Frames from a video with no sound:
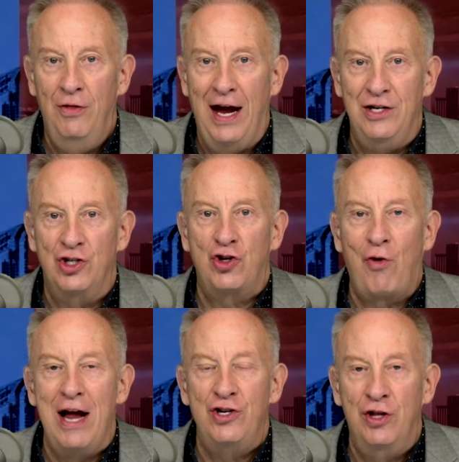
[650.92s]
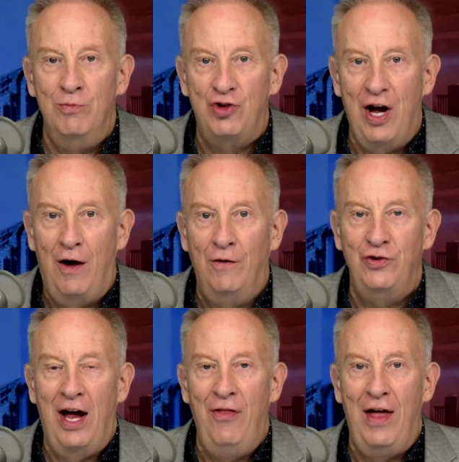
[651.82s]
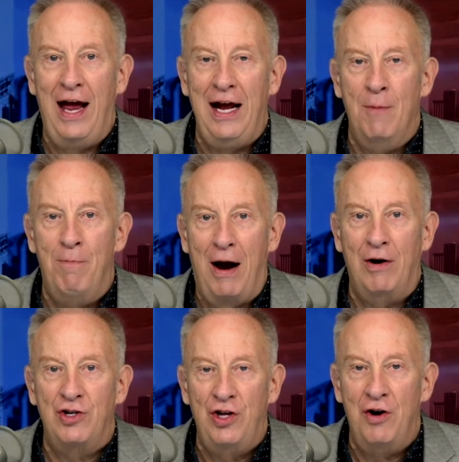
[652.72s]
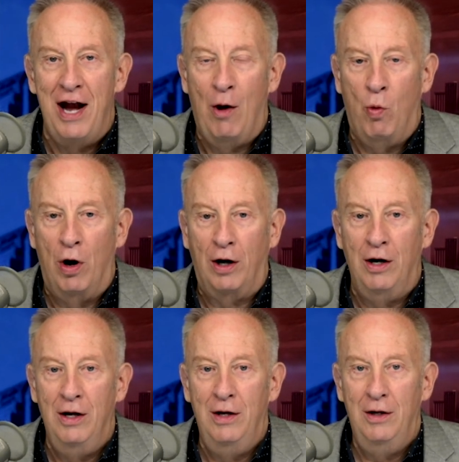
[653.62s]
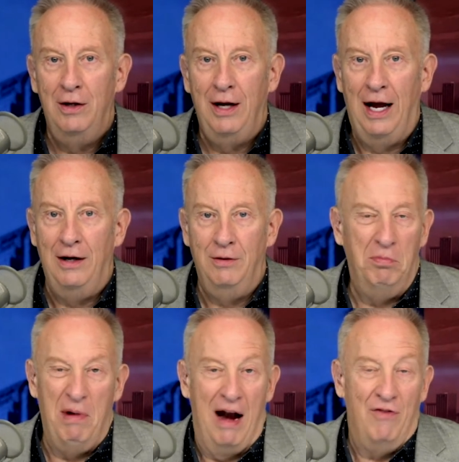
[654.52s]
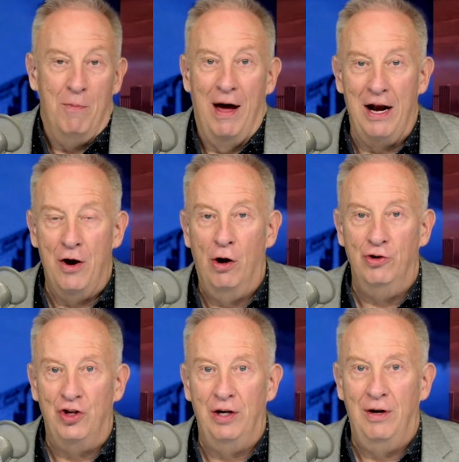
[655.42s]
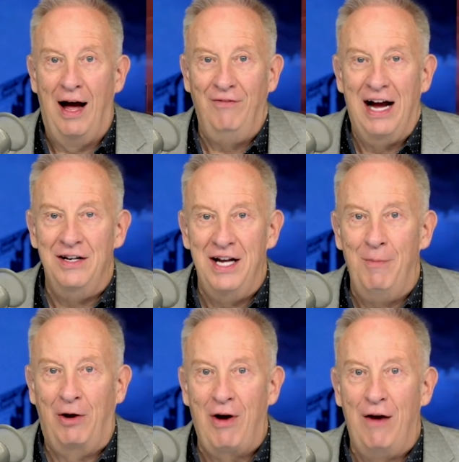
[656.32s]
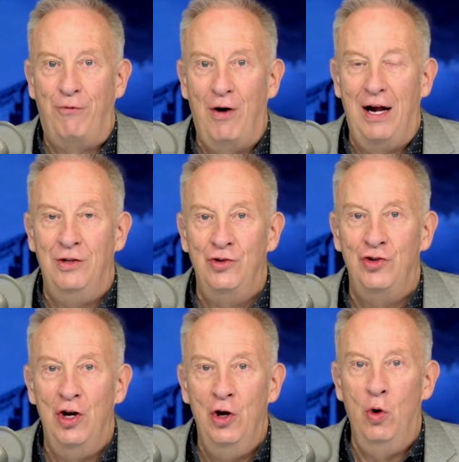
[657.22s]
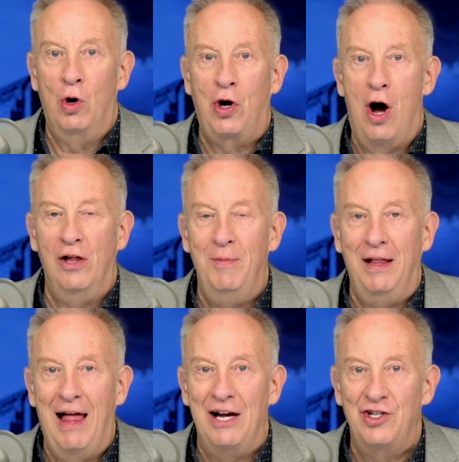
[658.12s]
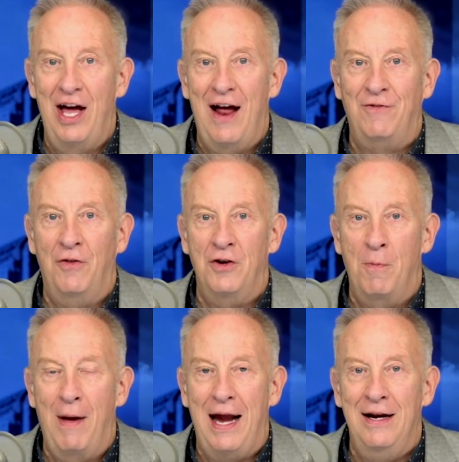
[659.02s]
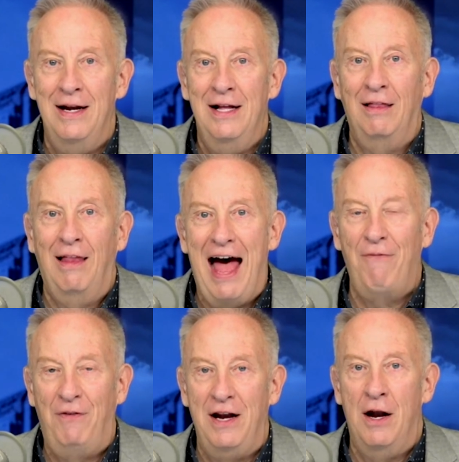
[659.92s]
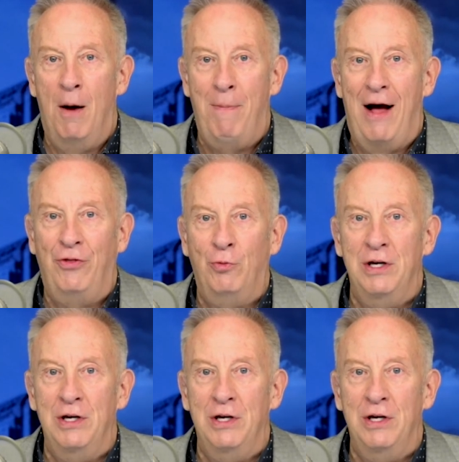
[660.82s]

They disgraced themselves and they embarrassed their network. And everybody knows it. I've got Democrat friends who were calling me last night after the debate laughing about